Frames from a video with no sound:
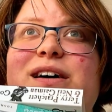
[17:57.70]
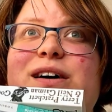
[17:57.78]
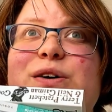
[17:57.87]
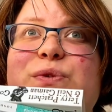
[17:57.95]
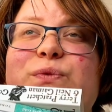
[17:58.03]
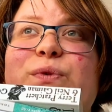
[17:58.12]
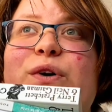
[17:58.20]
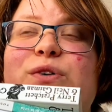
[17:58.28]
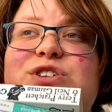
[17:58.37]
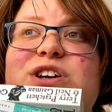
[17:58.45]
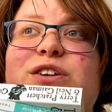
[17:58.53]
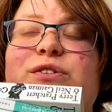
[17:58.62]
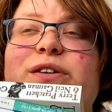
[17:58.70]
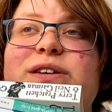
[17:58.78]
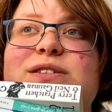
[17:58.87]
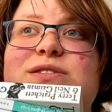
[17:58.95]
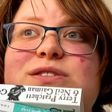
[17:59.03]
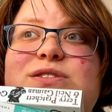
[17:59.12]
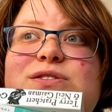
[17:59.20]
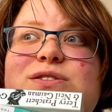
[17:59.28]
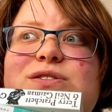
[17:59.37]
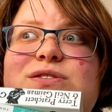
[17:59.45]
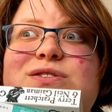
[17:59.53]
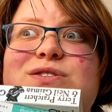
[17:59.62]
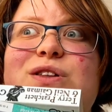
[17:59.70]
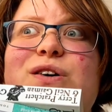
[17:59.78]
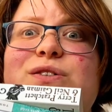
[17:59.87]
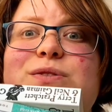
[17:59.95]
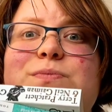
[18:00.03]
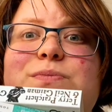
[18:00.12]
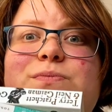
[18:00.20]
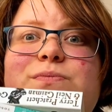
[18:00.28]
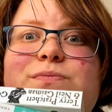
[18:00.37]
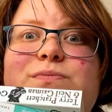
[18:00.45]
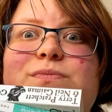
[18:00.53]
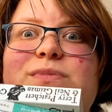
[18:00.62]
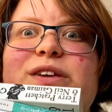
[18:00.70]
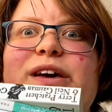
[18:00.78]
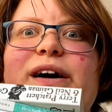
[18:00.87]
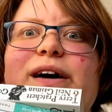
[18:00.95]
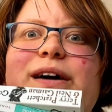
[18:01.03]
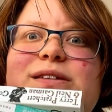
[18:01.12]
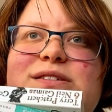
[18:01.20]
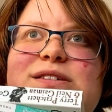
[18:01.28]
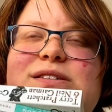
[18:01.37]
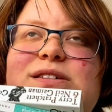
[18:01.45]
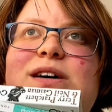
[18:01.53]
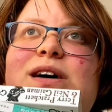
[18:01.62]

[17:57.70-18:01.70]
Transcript: even though January is slowly ending.